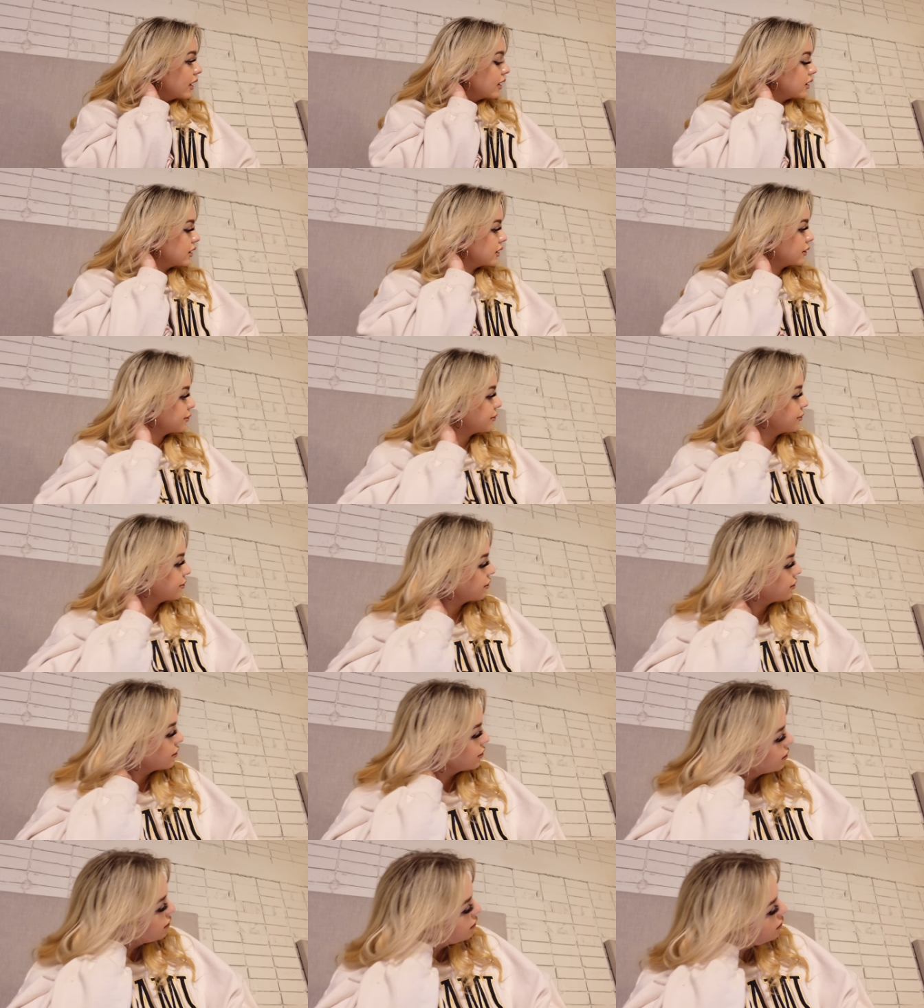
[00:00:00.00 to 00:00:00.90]
thousand
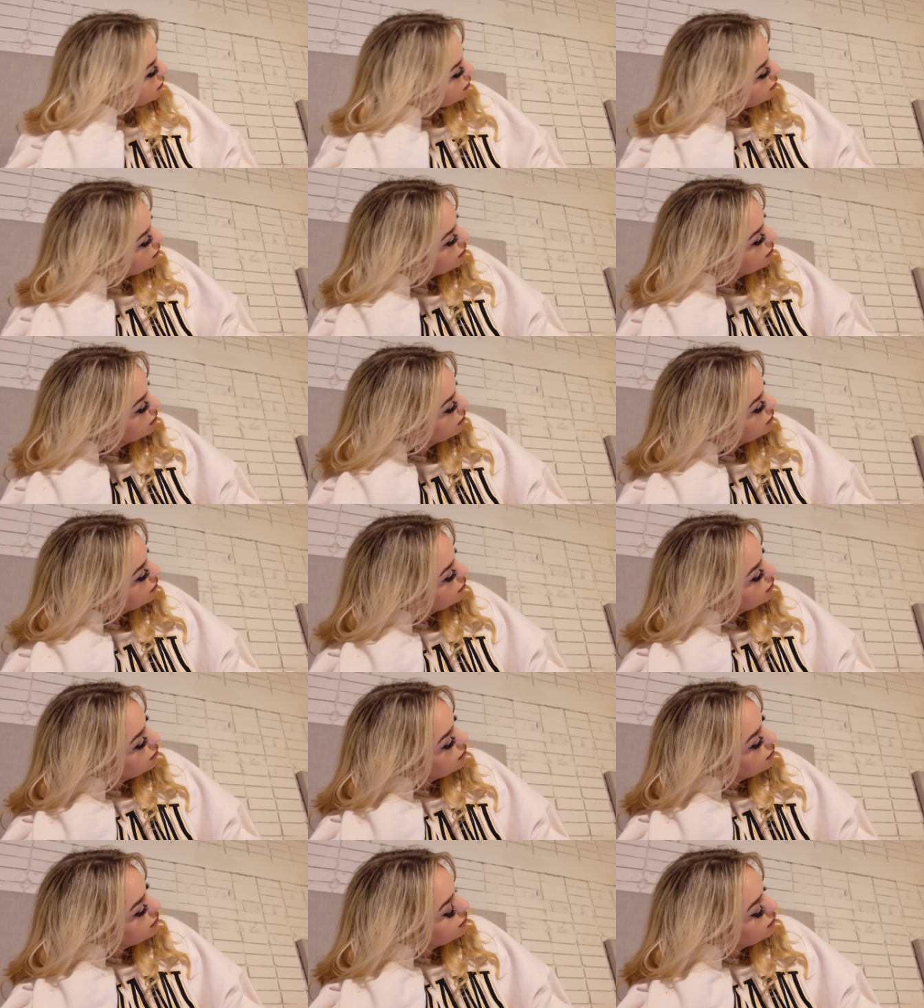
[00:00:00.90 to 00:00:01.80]
dollars in lap
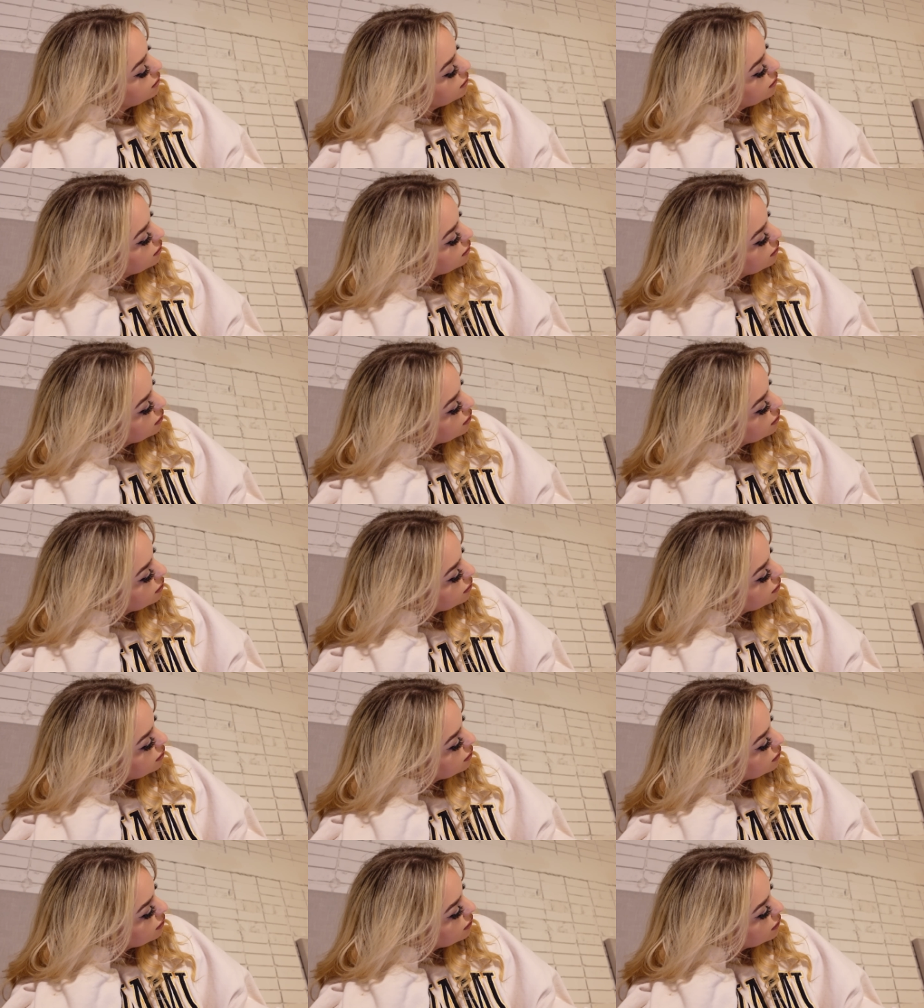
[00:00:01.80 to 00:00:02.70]
dances, which
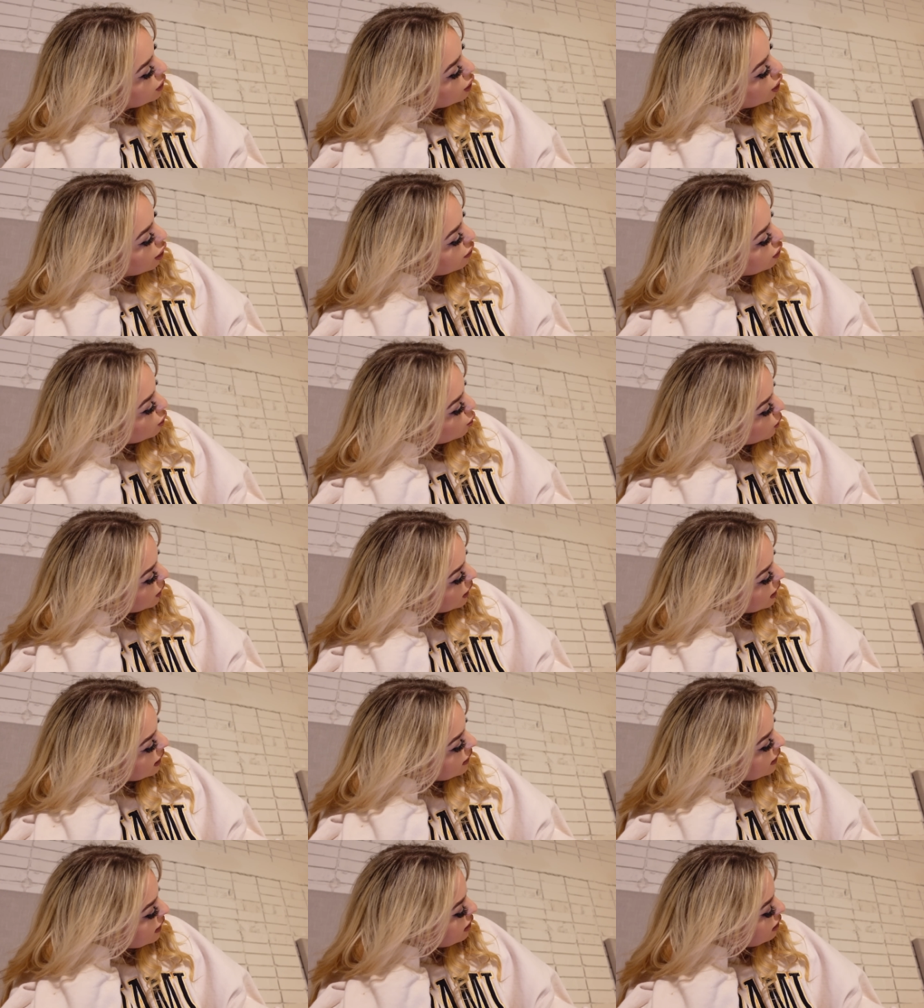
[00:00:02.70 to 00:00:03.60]
just over the
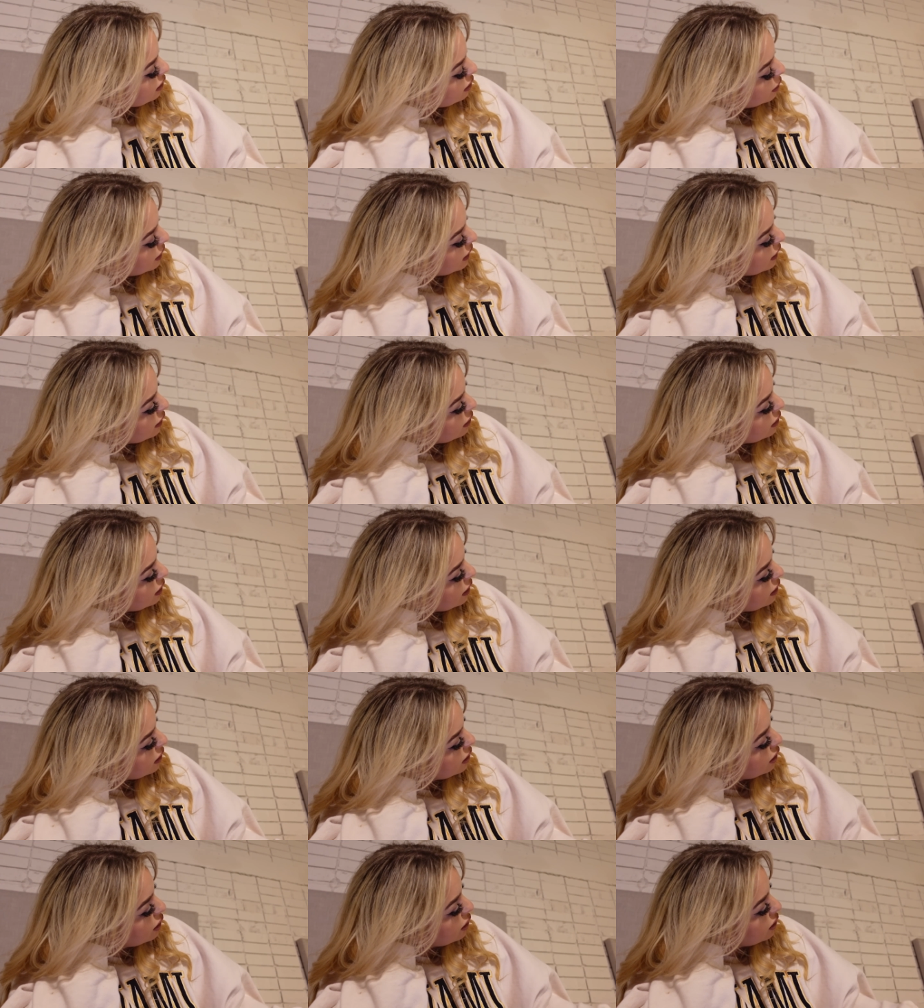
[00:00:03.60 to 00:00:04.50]
week that doesn't make any
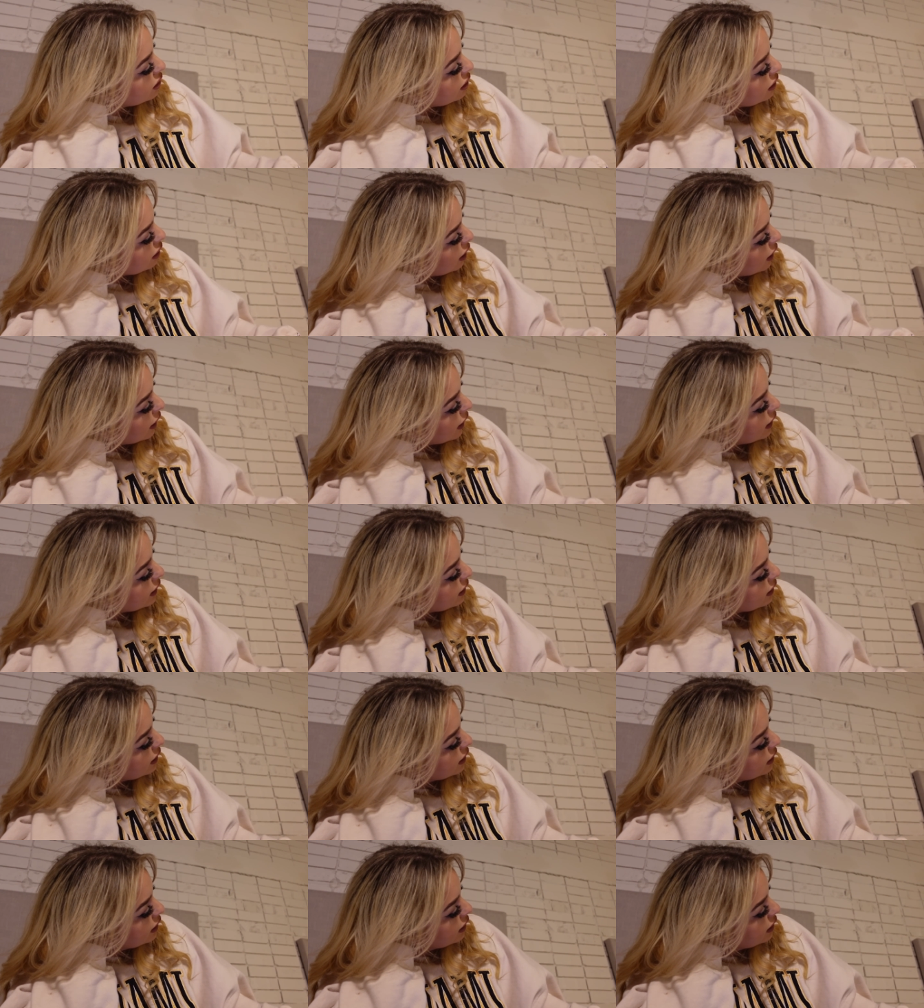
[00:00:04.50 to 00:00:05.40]
sense because tonight
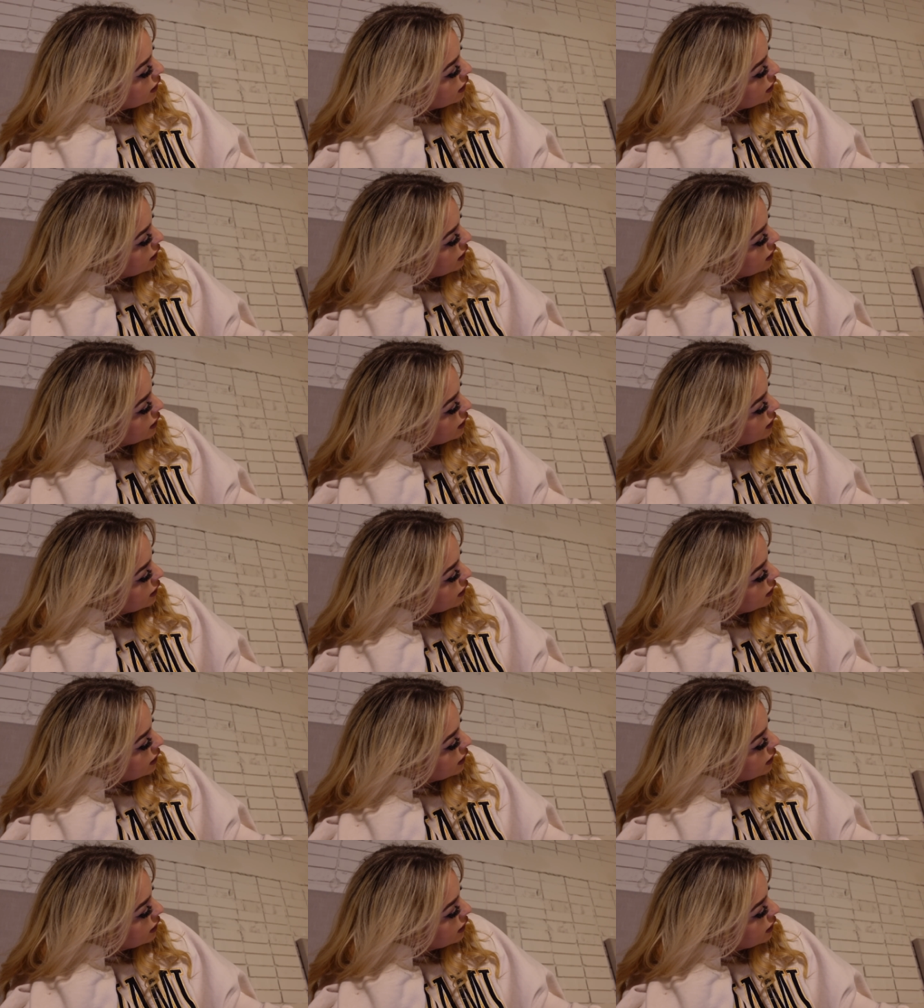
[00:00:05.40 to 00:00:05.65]
Thursday,